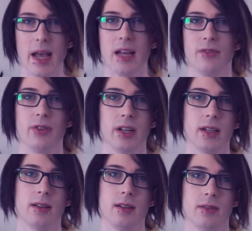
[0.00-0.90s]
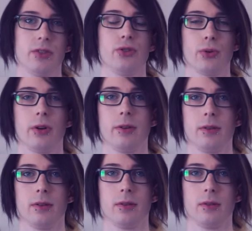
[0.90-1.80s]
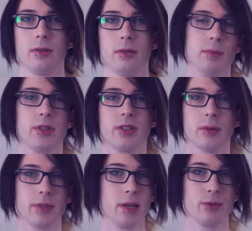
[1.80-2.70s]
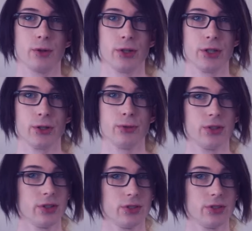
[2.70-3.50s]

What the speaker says: anything is a chore. But sometimes all you can do is